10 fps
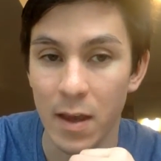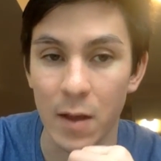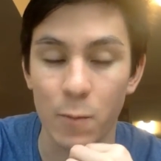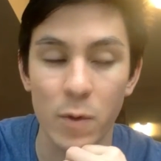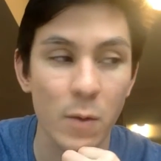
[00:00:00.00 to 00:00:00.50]

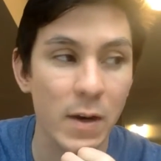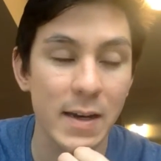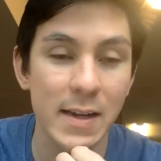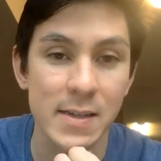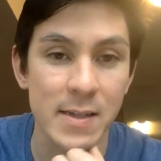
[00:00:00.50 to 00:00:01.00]
and really what
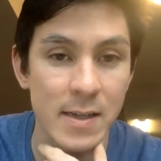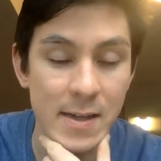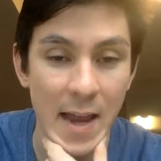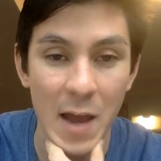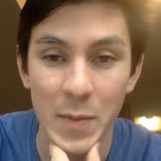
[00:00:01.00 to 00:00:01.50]
it is it's
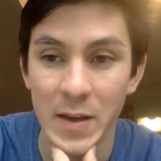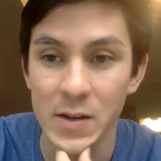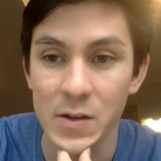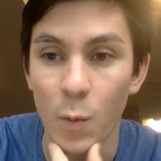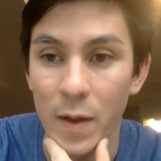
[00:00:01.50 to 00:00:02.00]
tapping
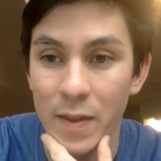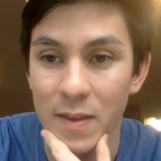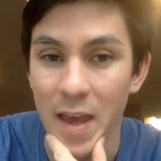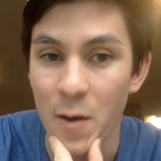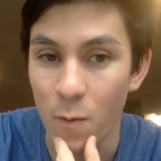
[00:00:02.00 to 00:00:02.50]
into what
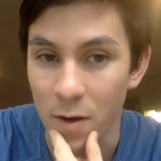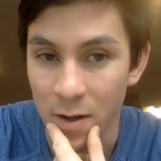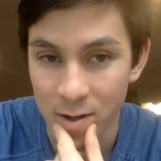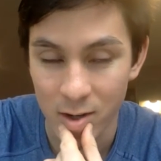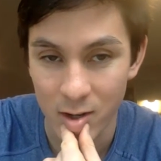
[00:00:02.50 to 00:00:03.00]
they
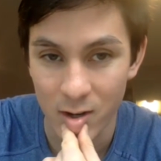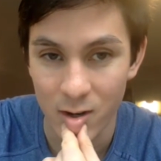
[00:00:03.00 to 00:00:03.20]
want,